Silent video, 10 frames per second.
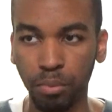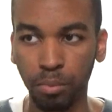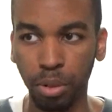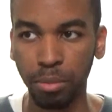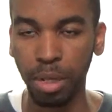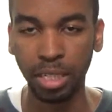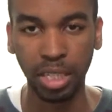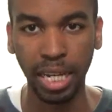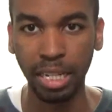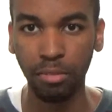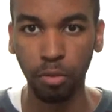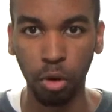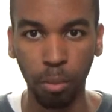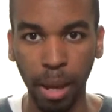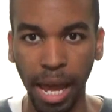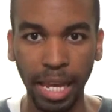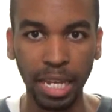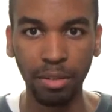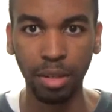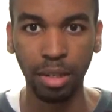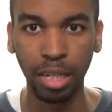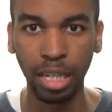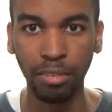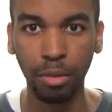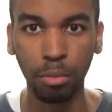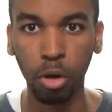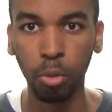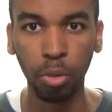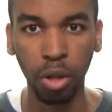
pretty much any format, even mobile.